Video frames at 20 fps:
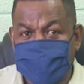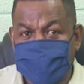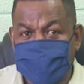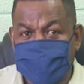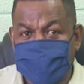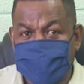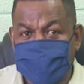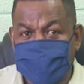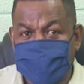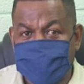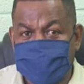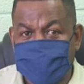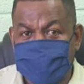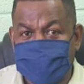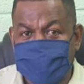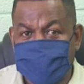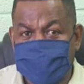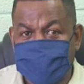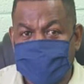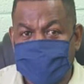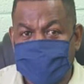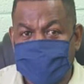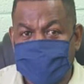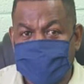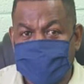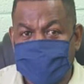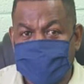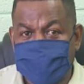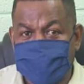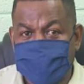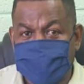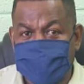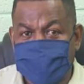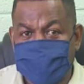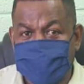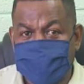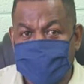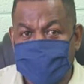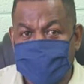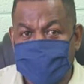
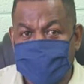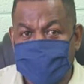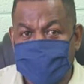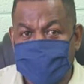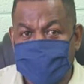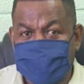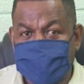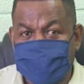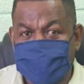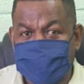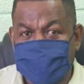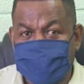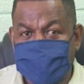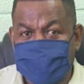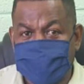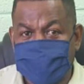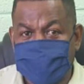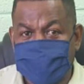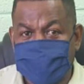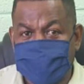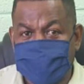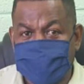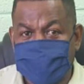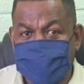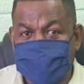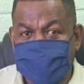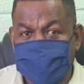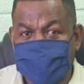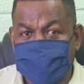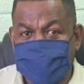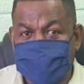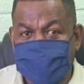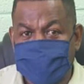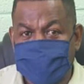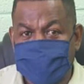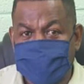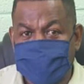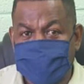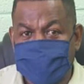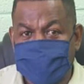
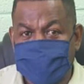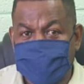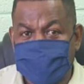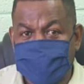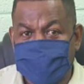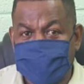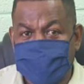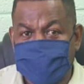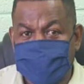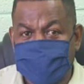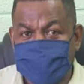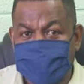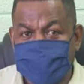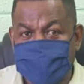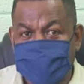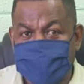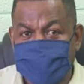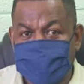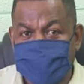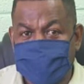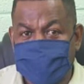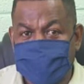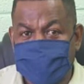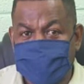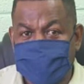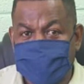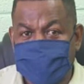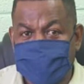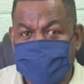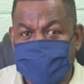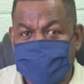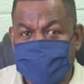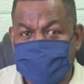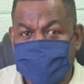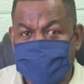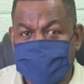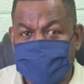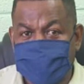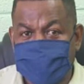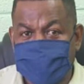
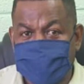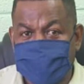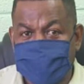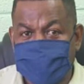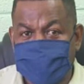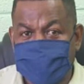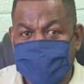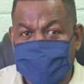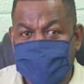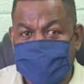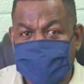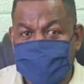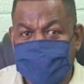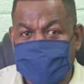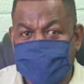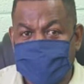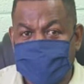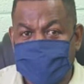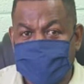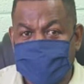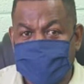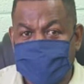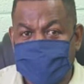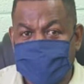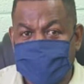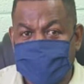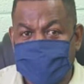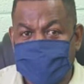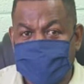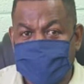[no speech]